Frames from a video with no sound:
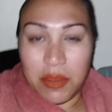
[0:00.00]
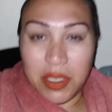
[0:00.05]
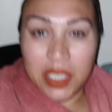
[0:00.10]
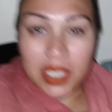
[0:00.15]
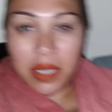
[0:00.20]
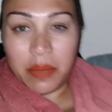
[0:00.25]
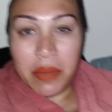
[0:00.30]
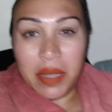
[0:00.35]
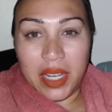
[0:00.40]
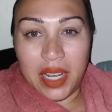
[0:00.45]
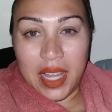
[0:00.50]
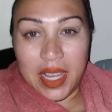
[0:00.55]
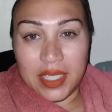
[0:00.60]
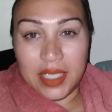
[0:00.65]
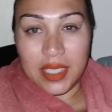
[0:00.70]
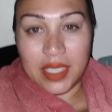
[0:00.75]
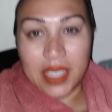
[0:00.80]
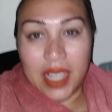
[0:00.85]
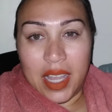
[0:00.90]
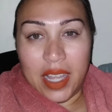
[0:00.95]
sleeping
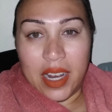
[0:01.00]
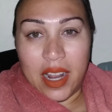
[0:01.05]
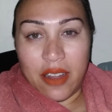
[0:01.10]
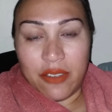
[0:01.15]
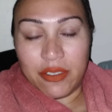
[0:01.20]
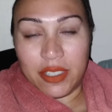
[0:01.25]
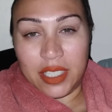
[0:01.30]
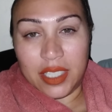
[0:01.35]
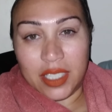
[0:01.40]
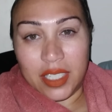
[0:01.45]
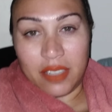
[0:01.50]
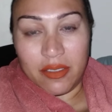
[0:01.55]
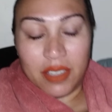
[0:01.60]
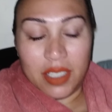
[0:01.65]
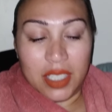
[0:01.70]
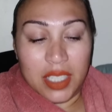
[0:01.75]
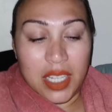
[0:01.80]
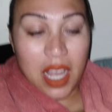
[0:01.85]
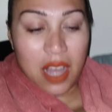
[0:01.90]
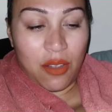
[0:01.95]
last night. I received the
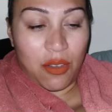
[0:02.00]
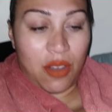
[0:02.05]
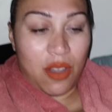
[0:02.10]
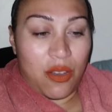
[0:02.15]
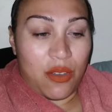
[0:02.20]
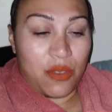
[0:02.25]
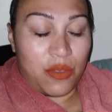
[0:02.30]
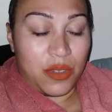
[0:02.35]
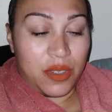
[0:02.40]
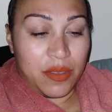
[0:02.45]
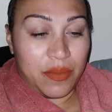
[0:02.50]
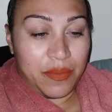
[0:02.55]
download.